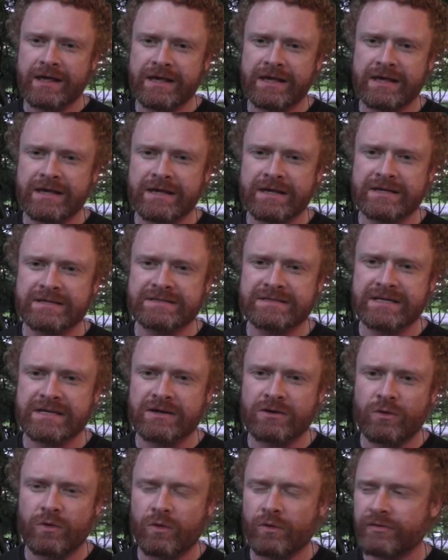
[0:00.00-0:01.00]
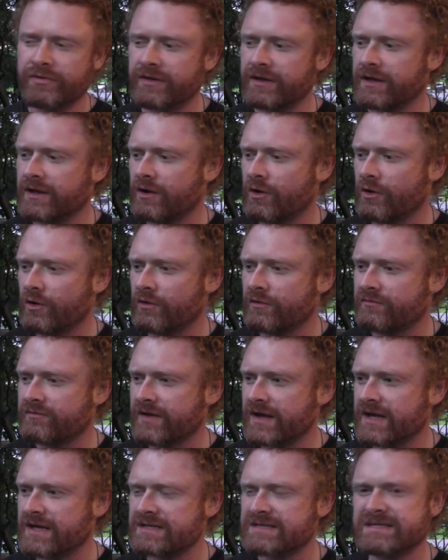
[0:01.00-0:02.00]
He is the author of
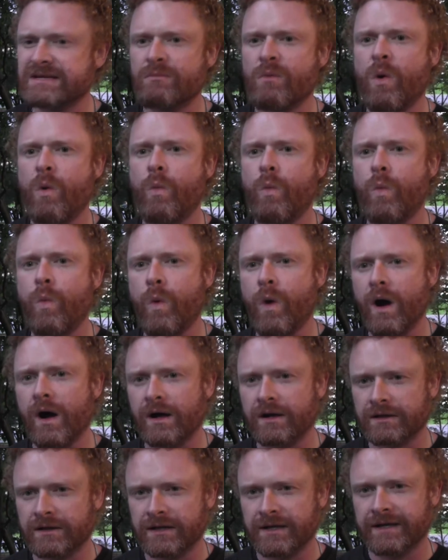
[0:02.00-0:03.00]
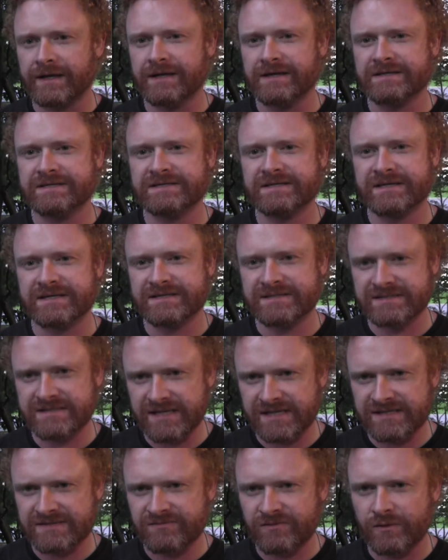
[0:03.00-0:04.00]
some wildly
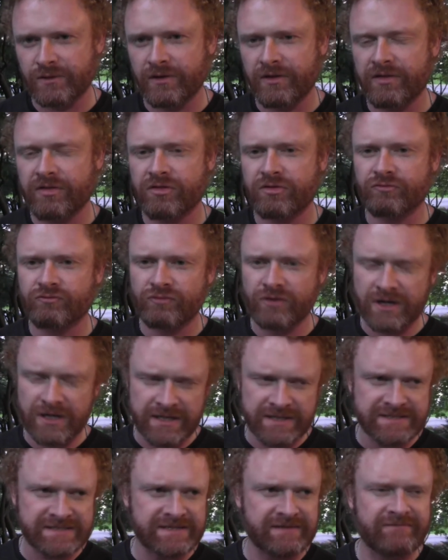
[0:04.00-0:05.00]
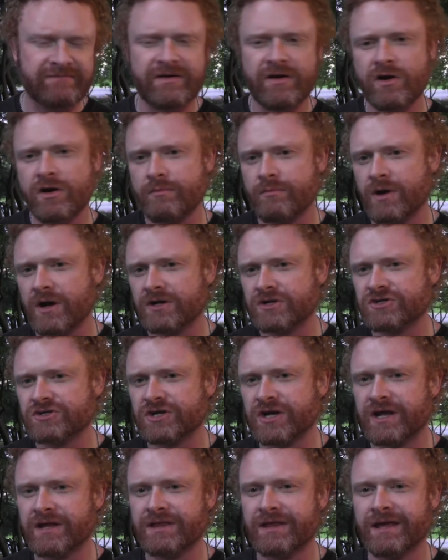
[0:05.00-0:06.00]
successful thrillers. They're very
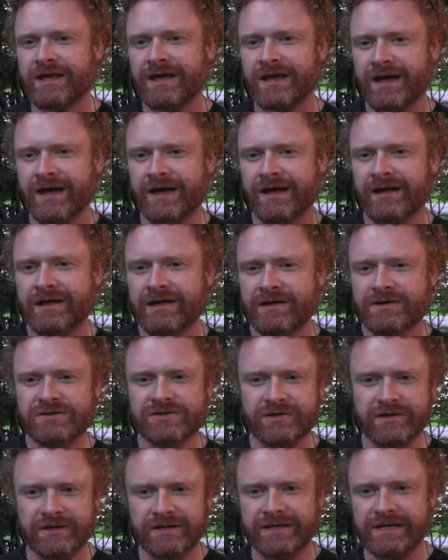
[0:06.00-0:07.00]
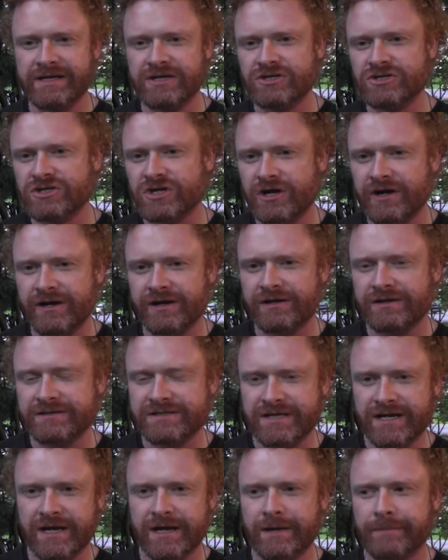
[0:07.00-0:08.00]
much in the sort of Lee Child,
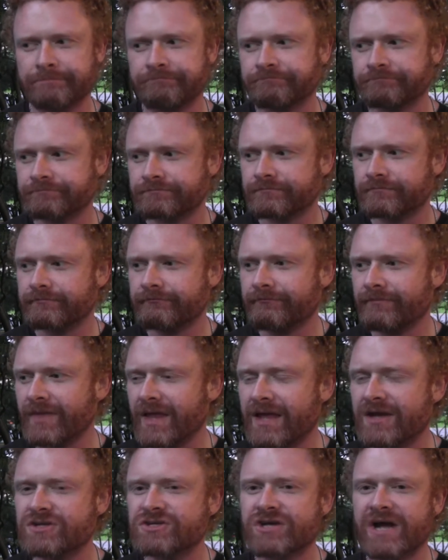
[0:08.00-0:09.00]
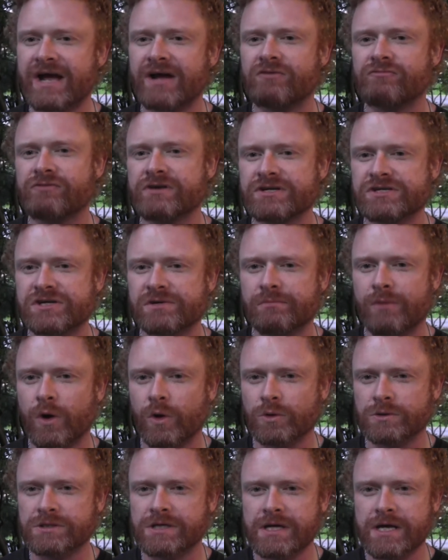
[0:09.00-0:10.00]
Jack Reacher
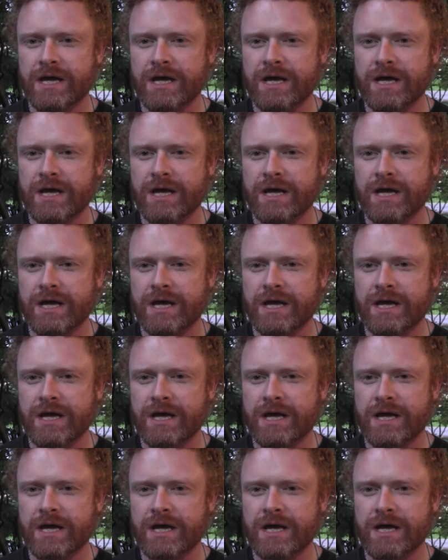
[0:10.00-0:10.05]
mold.